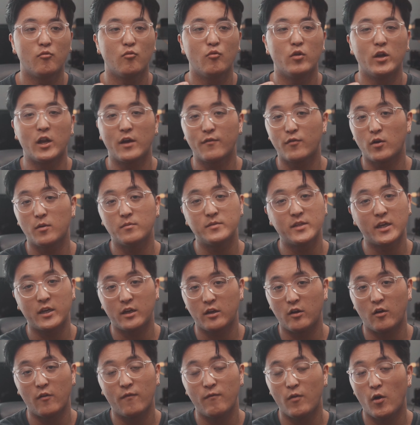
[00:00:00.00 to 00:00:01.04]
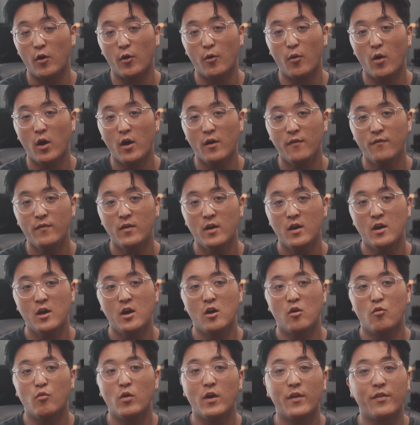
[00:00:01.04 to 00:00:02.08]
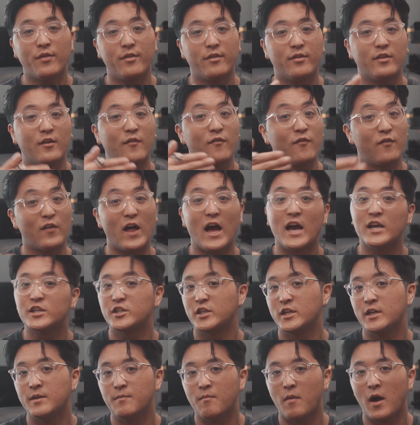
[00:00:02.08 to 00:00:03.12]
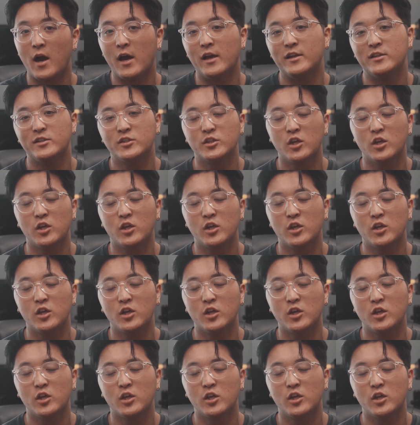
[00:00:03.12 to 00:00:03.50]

whatever I'm taking a photo of with the flash in mind.